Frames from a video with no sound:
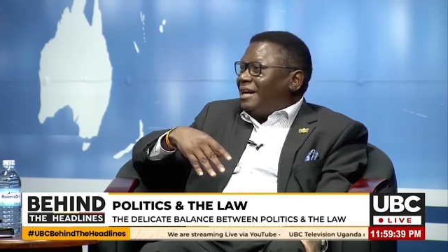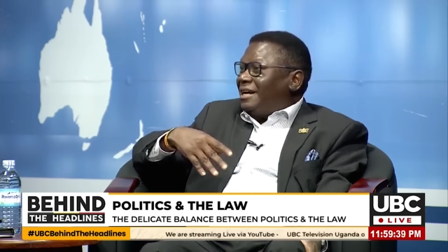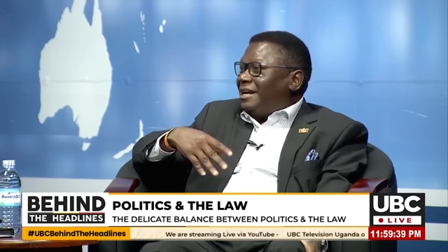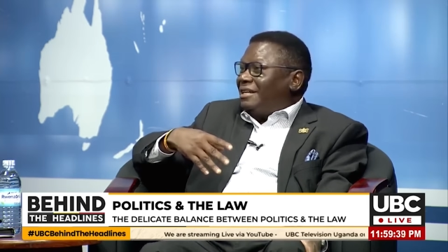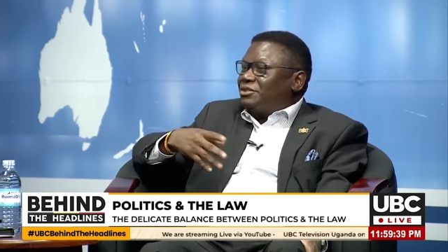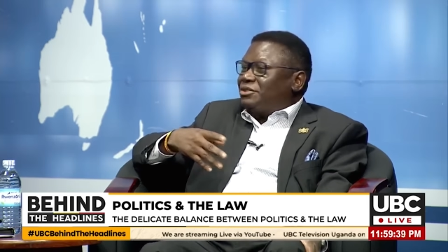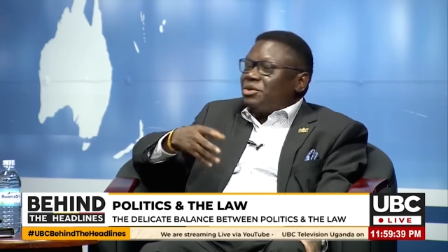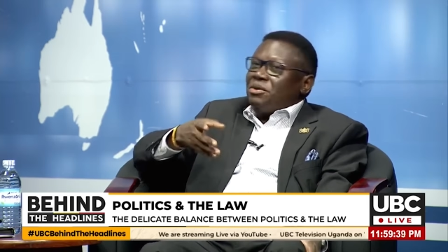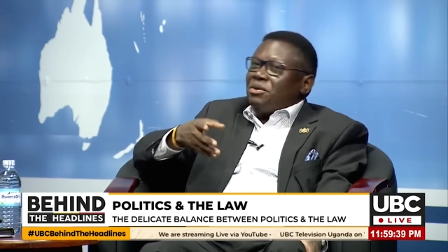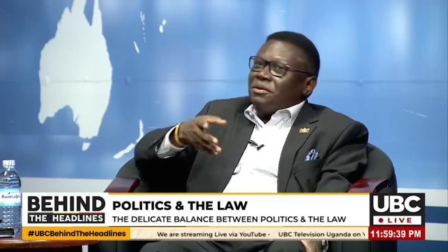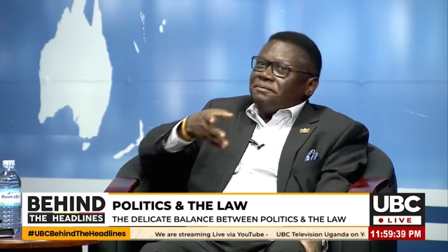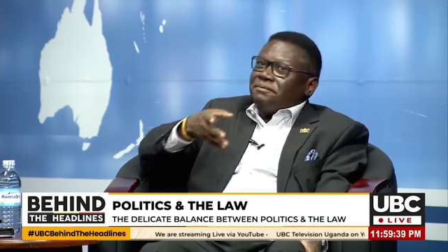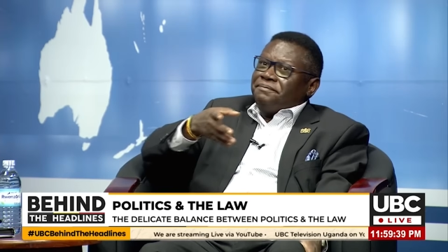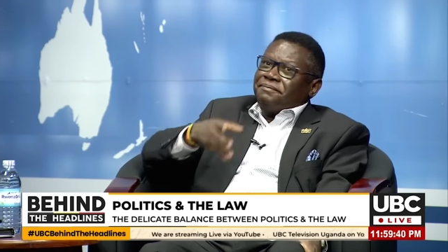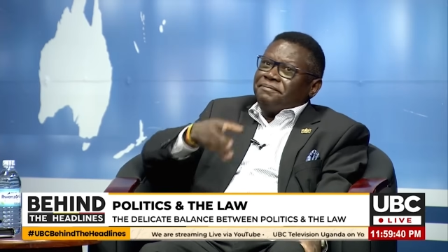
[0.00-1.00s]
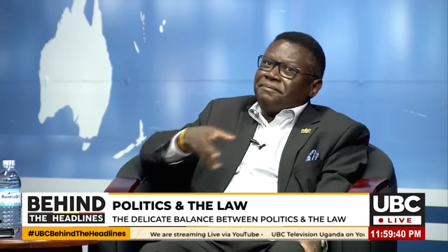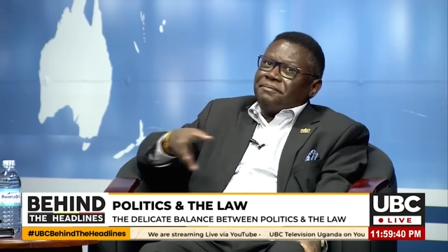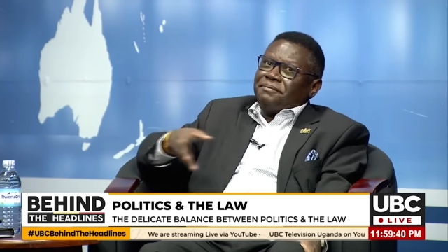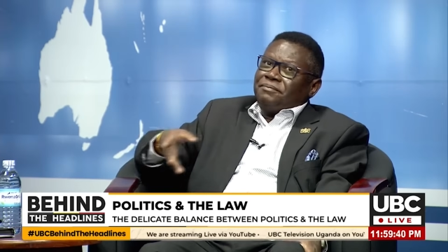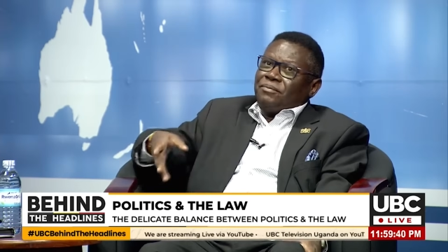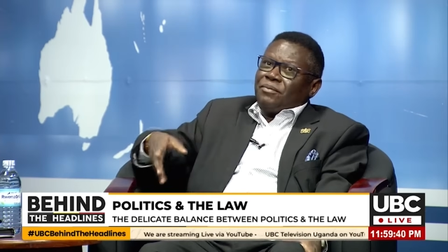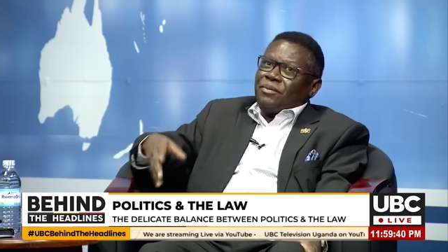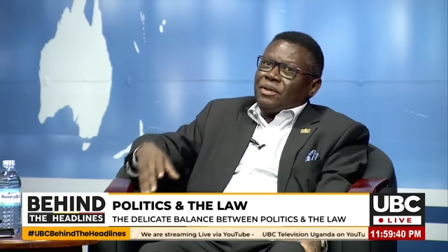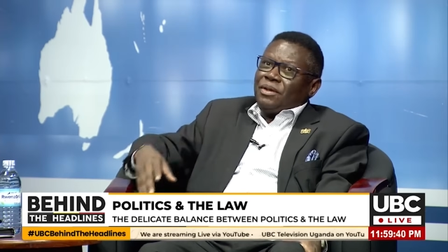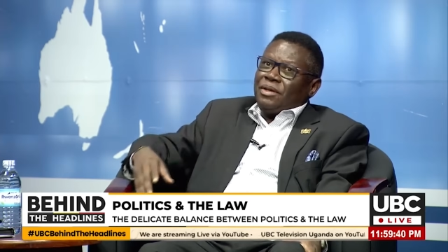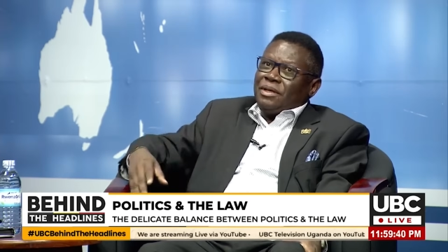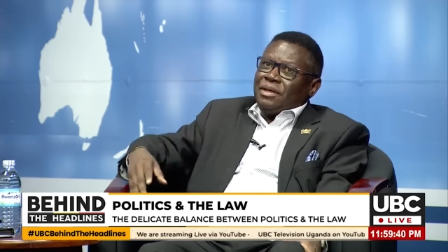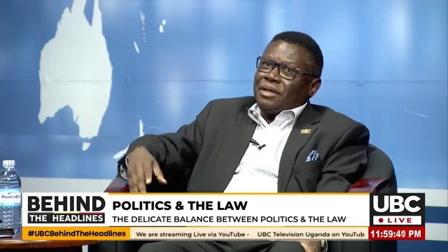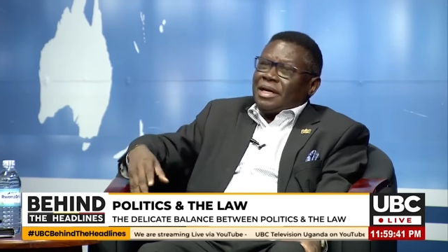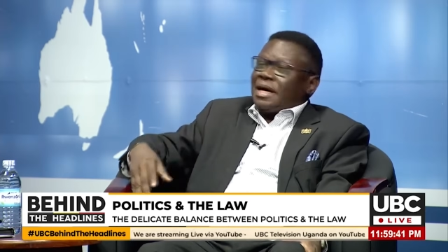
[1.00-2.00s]
So,
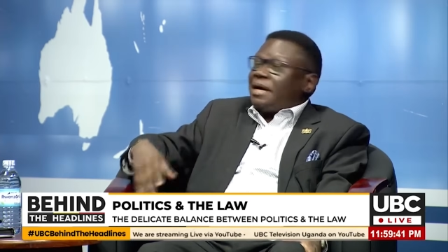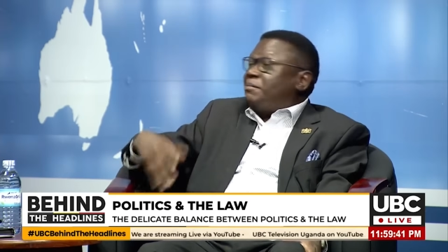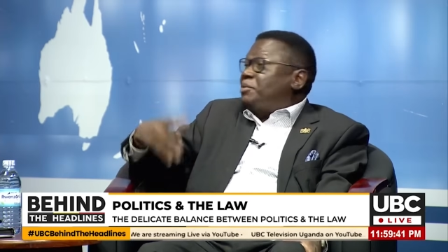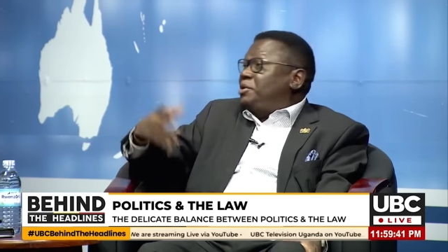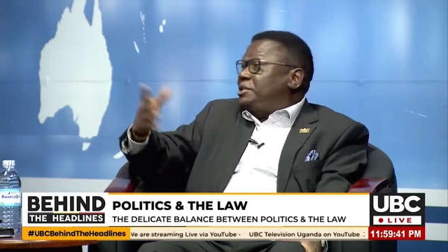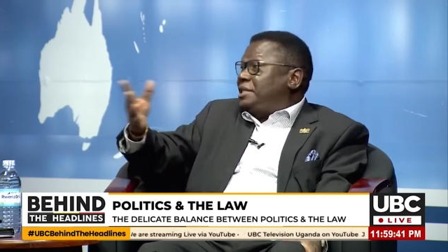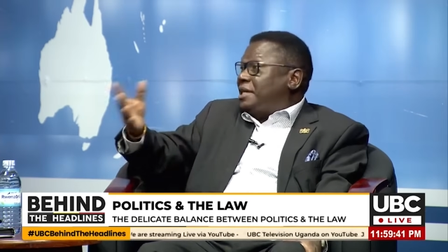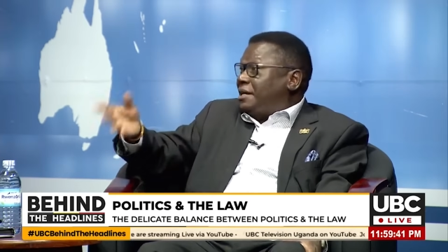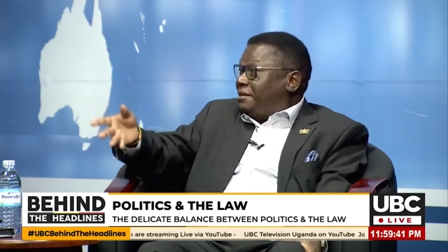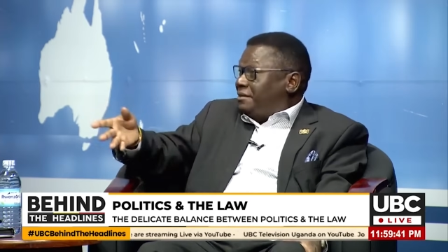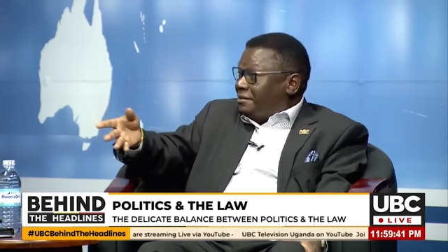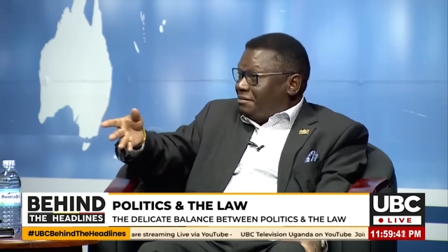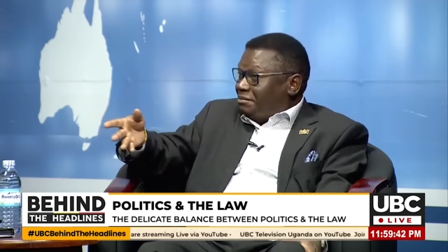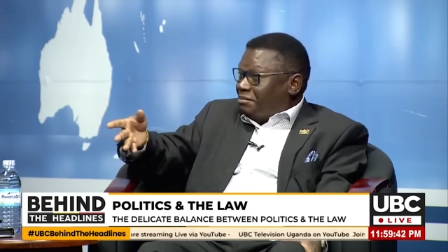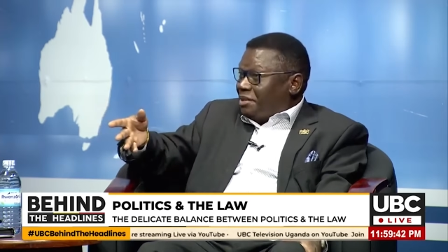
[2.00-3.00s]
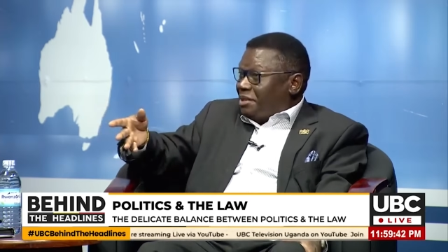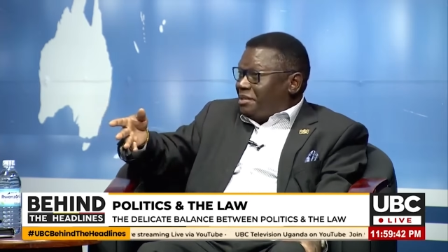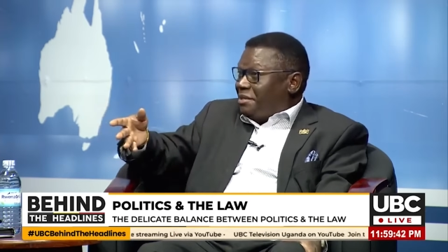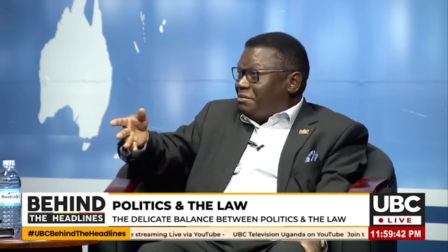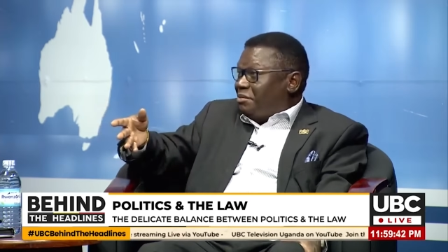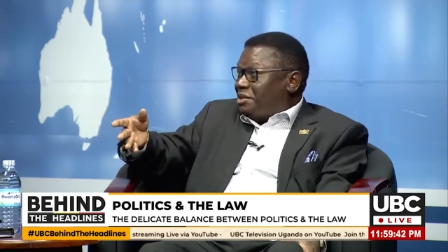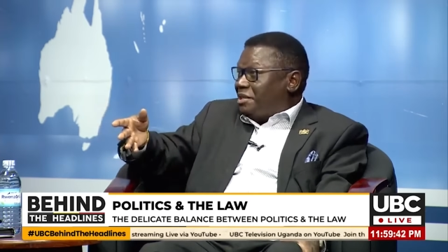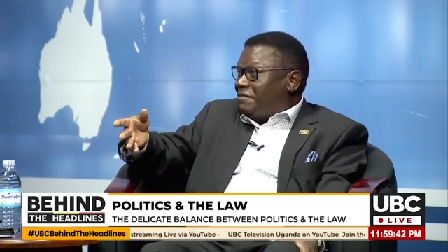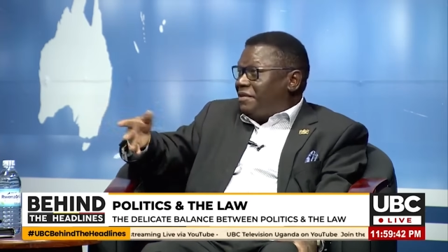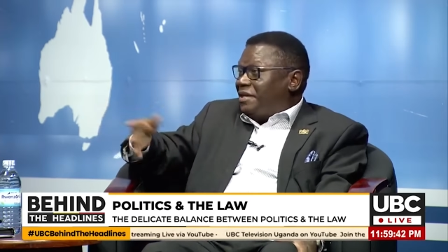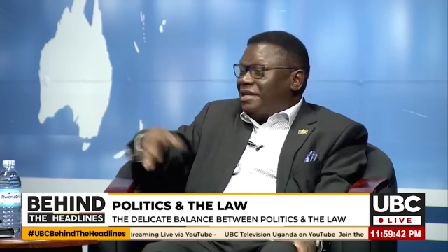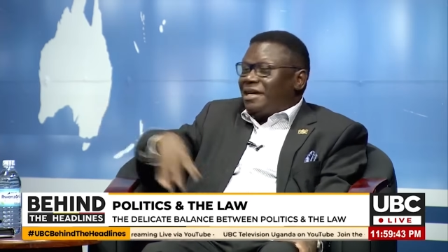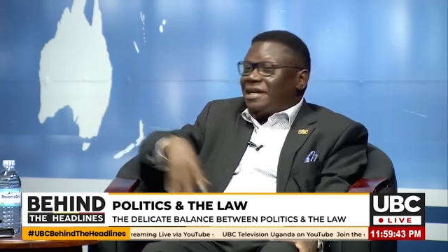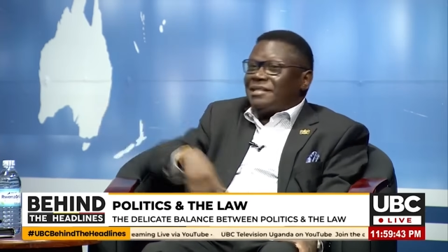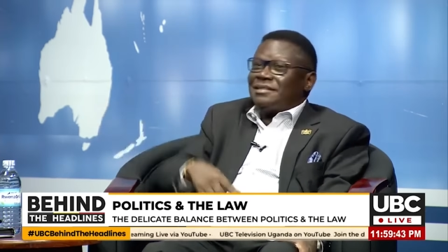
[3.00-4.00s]
Karamoja, President
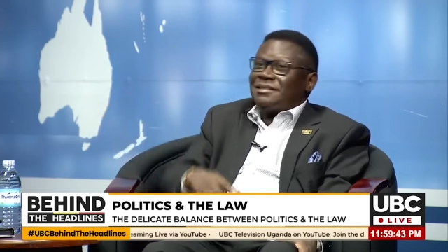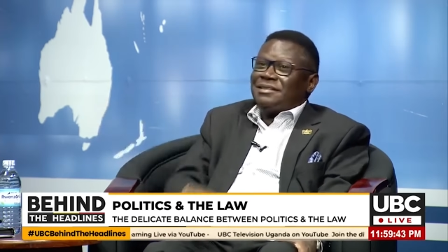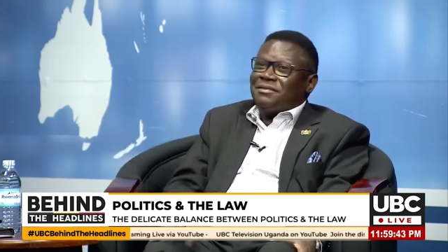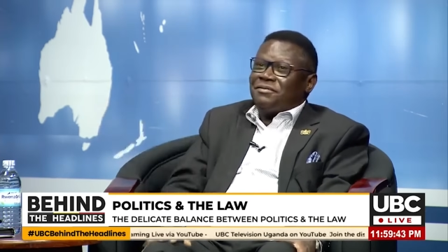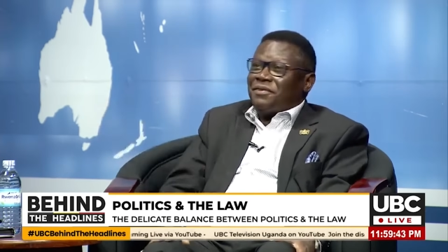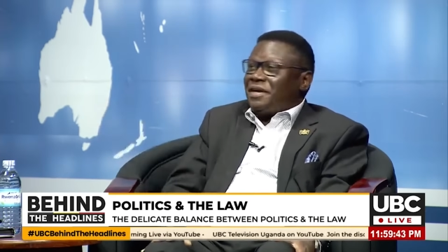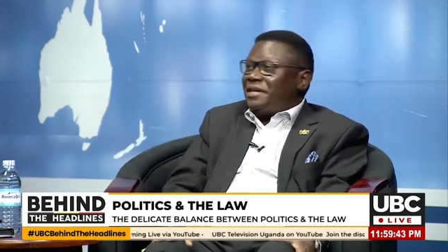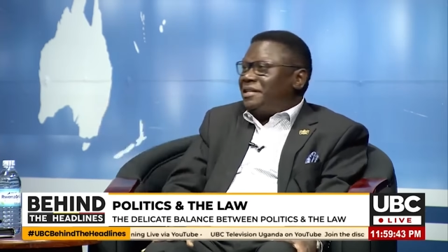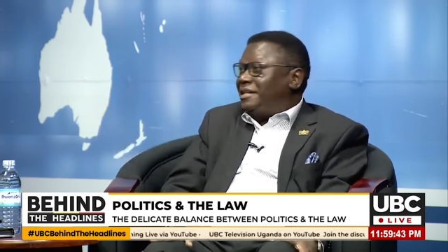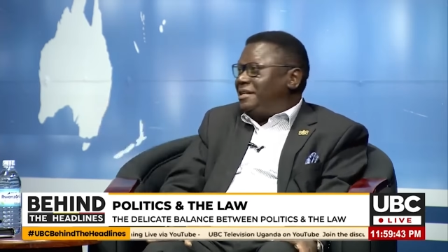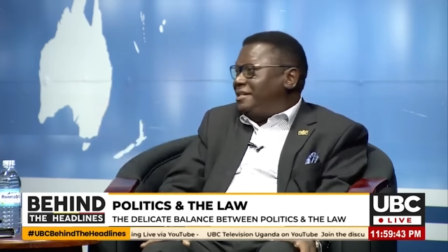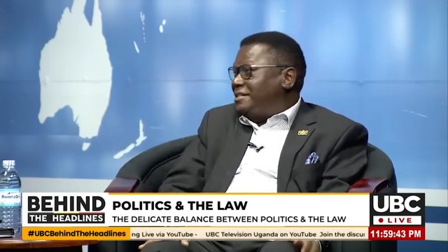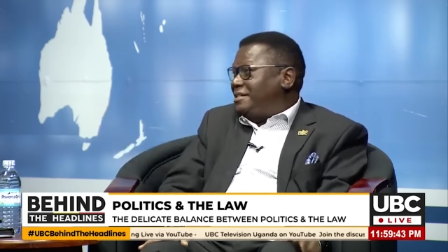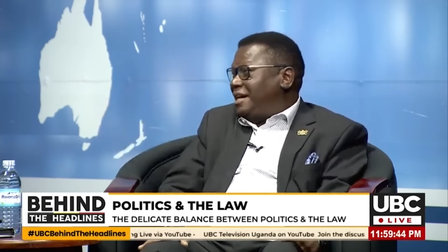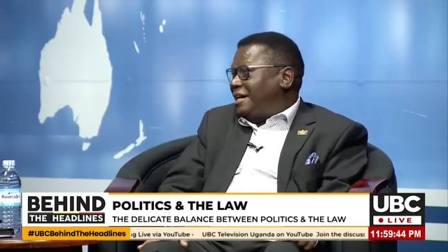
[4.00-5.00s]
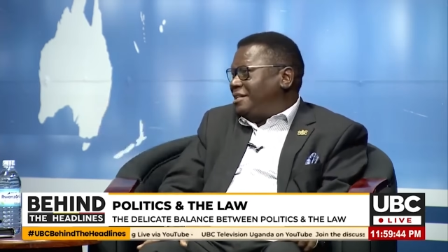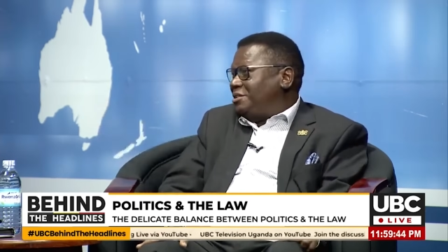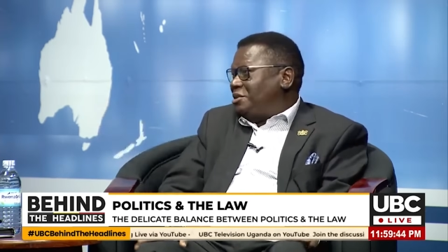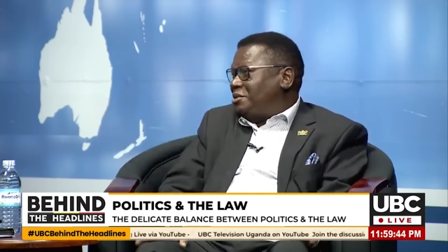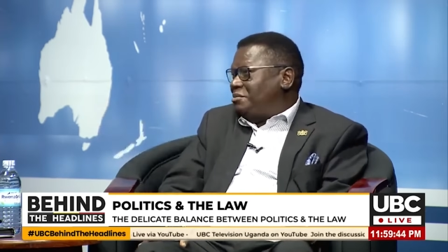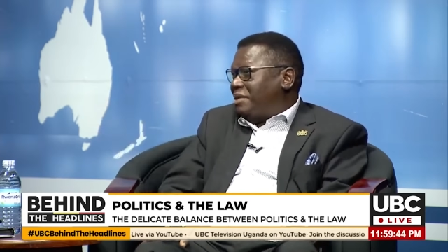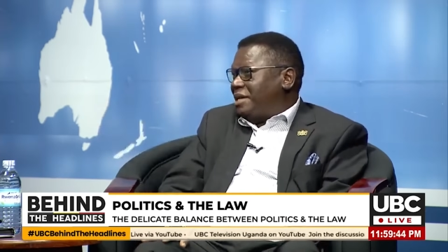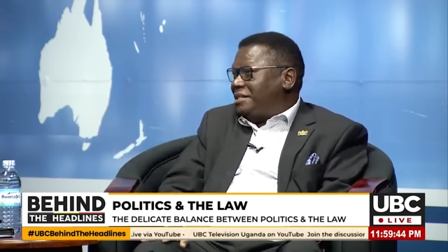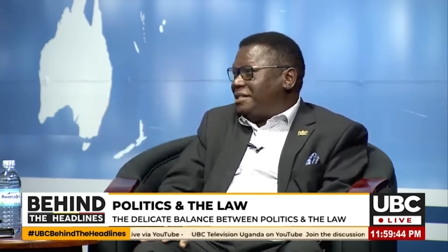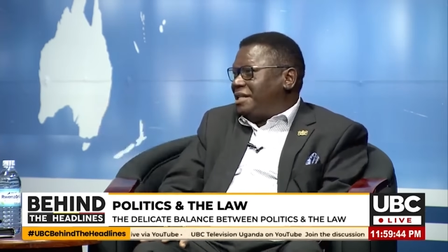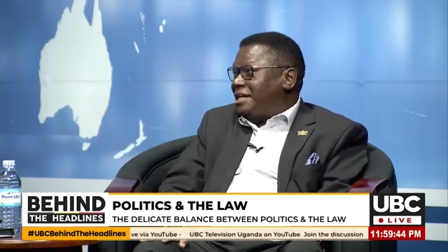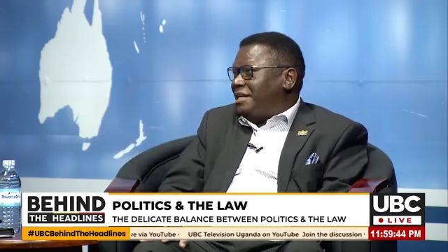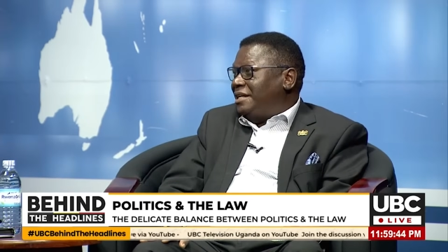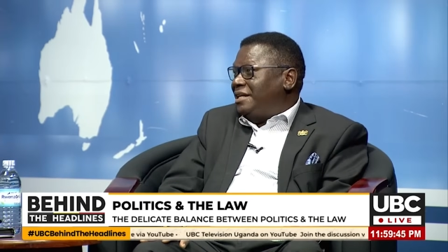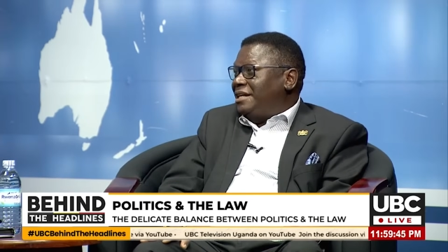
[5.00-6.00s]
Museveni has defended his action by
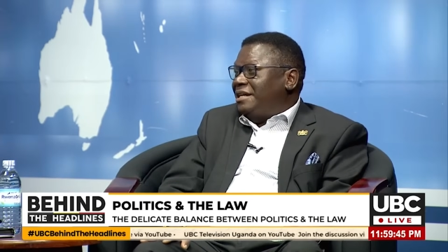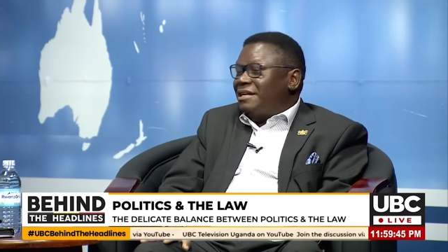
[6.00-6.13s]
saying,